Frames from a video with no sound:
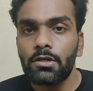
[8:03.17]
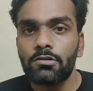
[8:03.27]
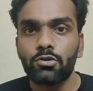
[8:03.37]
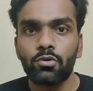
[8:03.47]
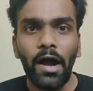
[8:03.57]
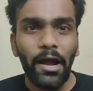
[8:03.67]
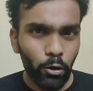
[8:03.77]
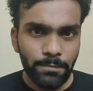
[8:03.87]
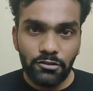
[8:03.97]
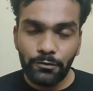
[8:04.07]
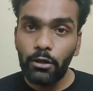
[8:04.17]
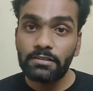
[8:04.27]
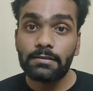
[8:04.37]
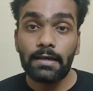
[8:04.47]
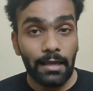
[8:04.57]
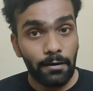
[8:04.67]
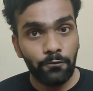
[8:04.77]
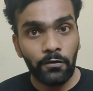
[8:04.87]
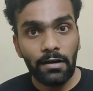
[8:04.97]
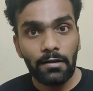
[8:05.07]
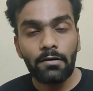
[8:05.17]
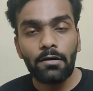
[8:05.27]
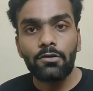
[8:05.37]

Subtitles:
So I hope this video is helpful.